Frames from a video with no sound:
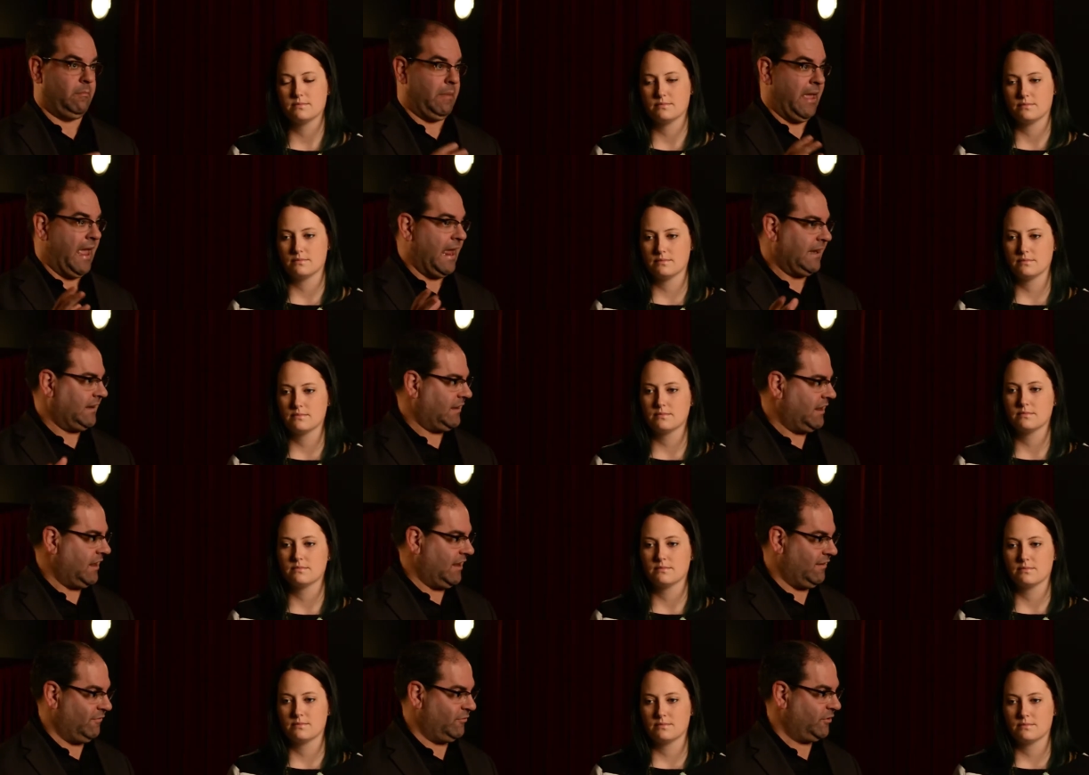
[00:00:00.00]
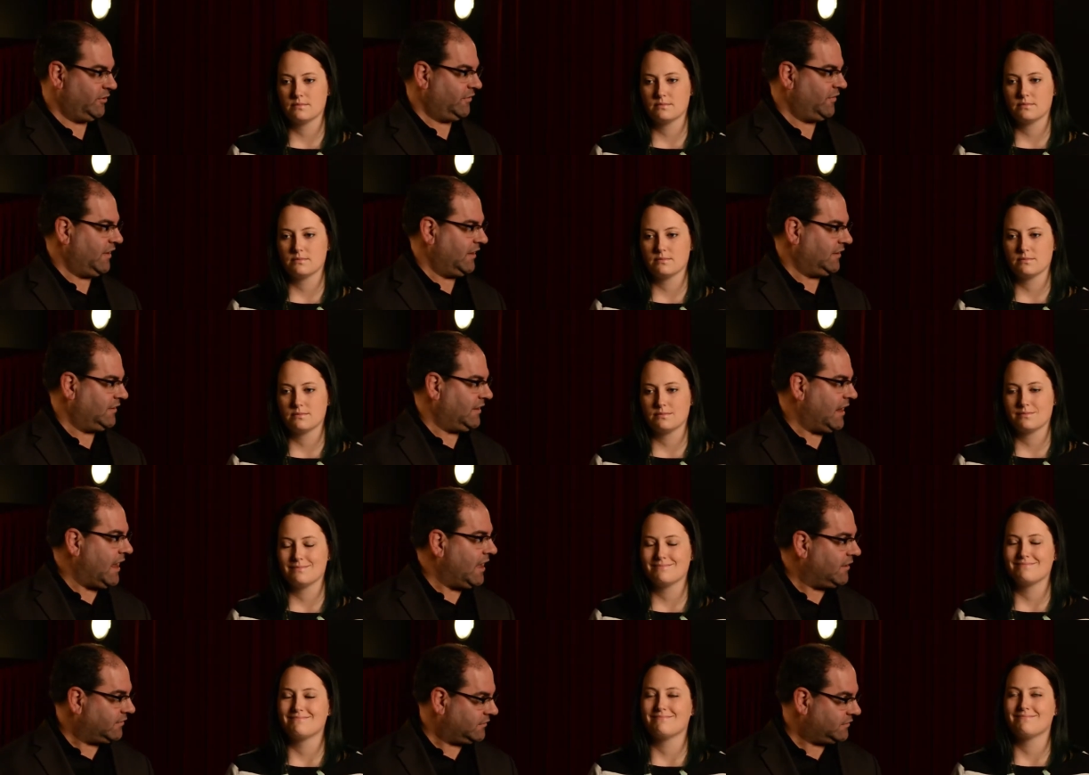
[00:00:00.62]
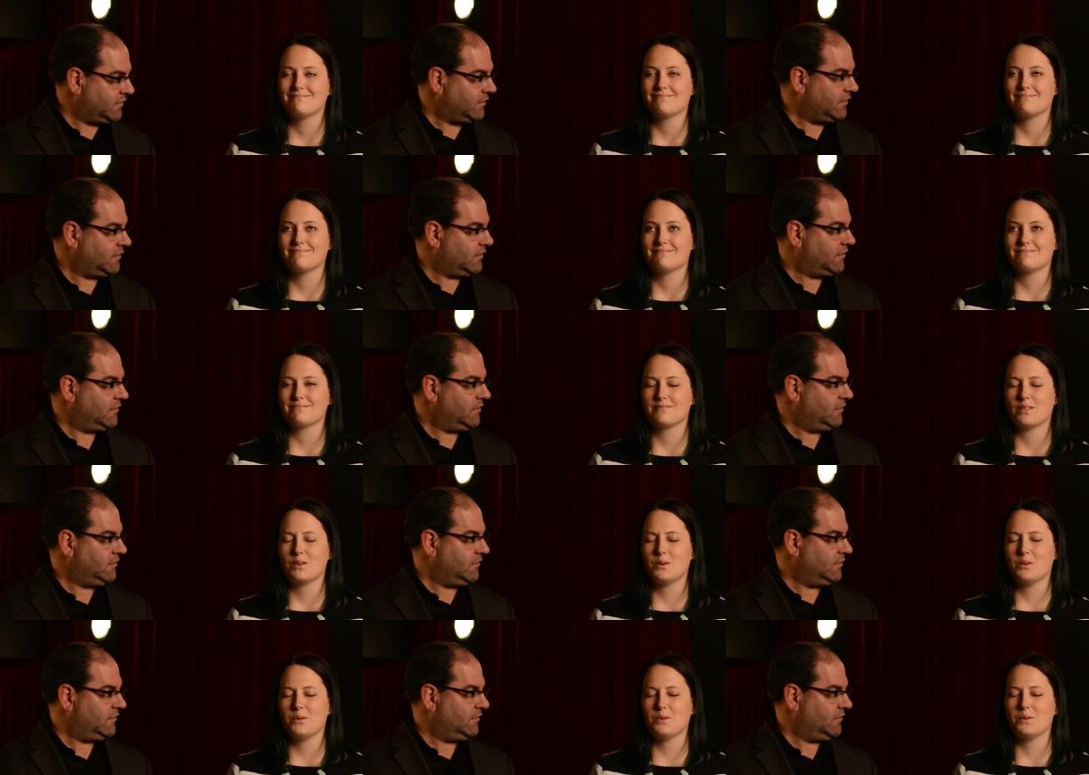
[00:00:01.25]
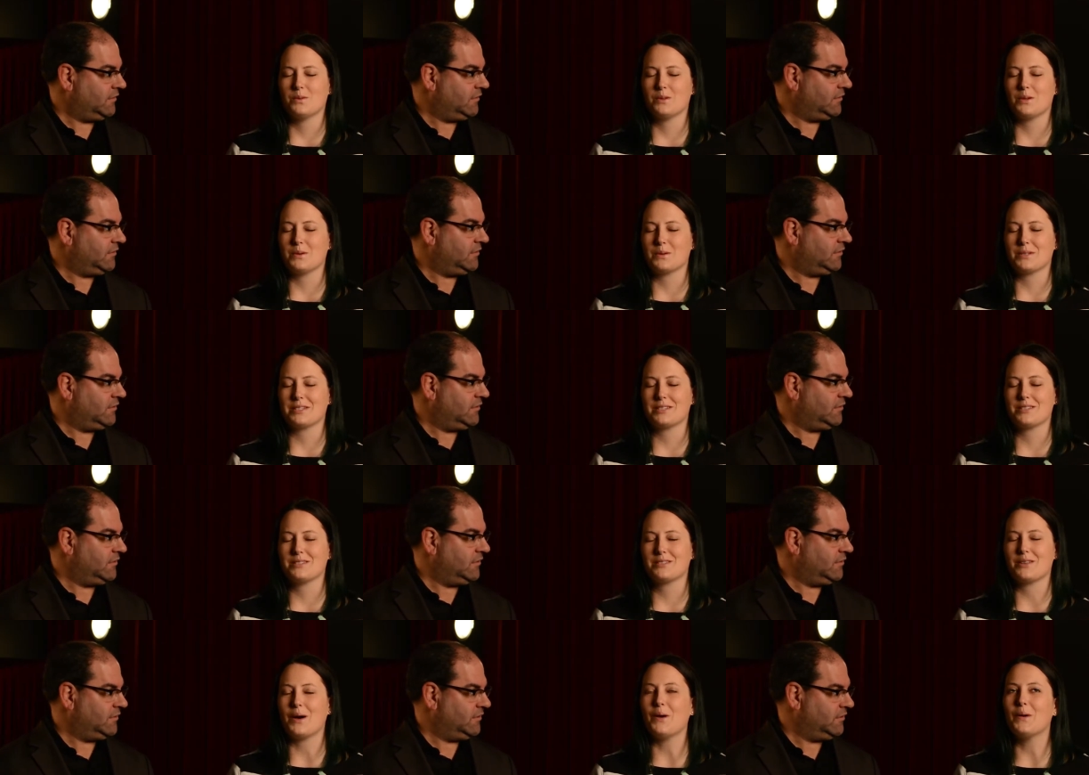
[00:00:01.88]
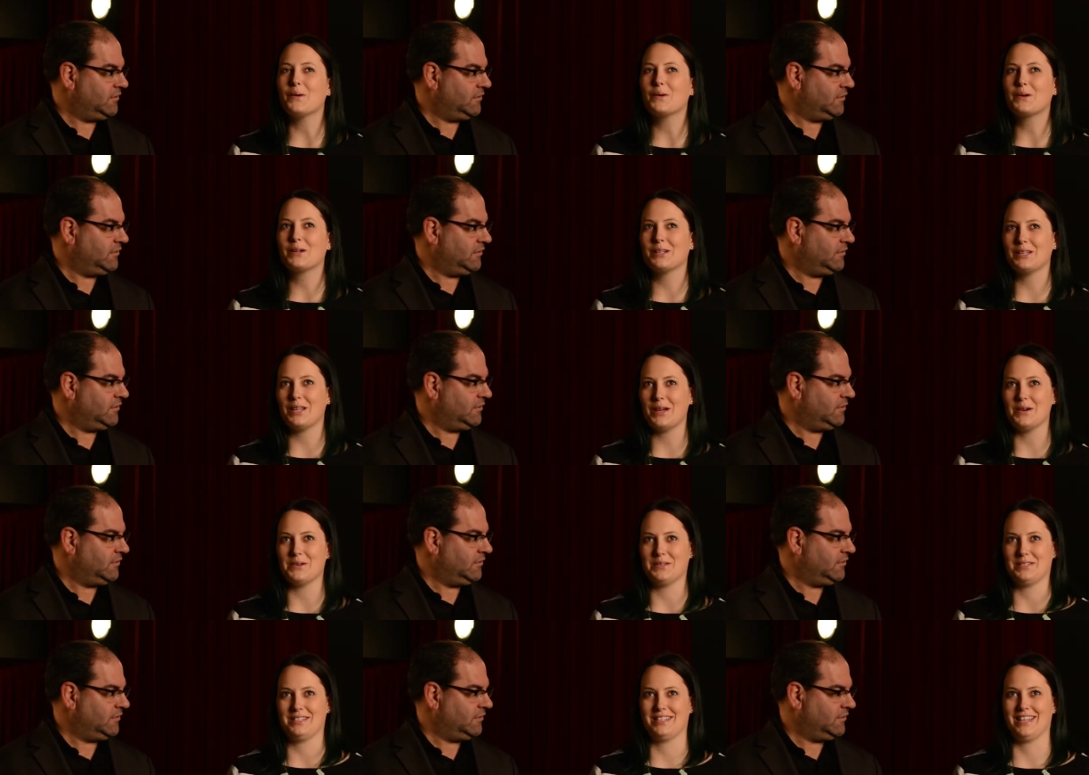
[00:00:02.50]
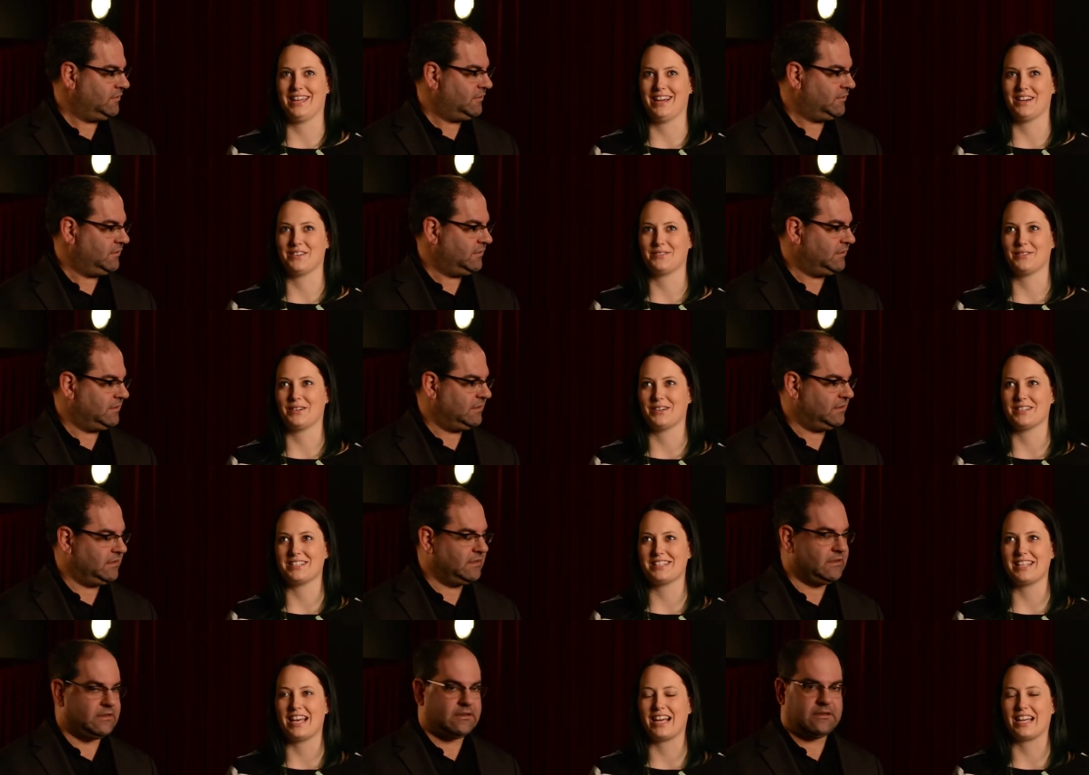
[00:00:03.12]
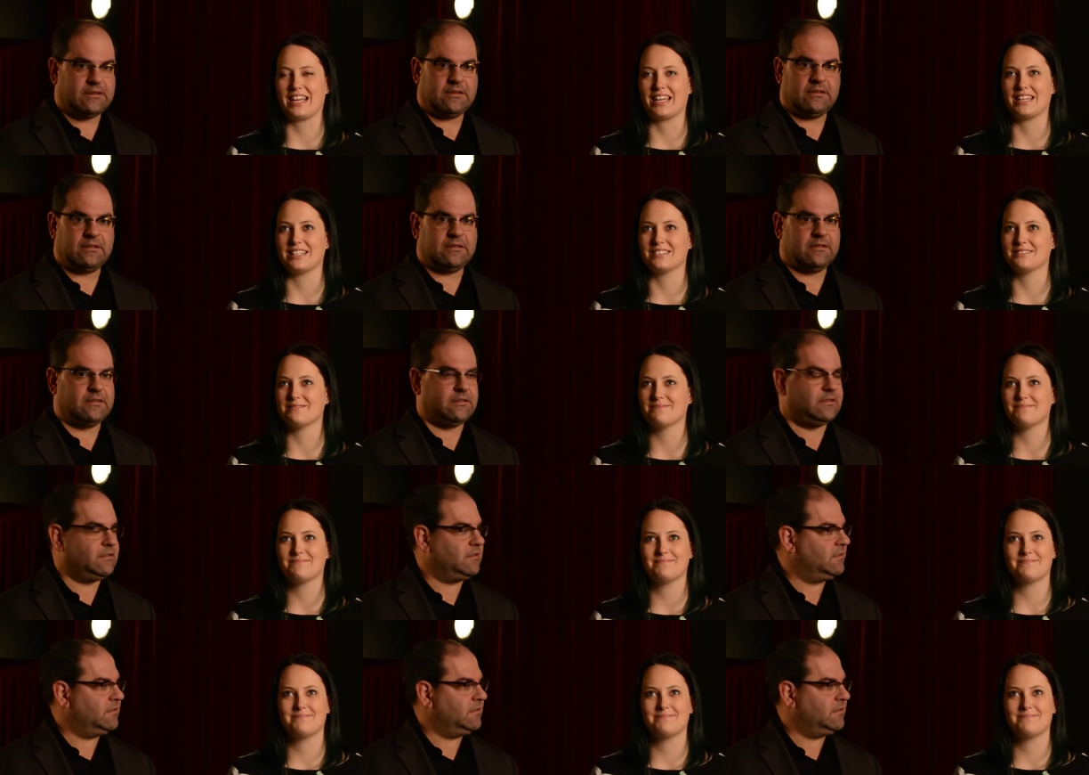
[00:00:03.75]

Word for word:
Speaker 1: Batcave was fantastic.
Speaker 2: Oh, you were so close there for a second.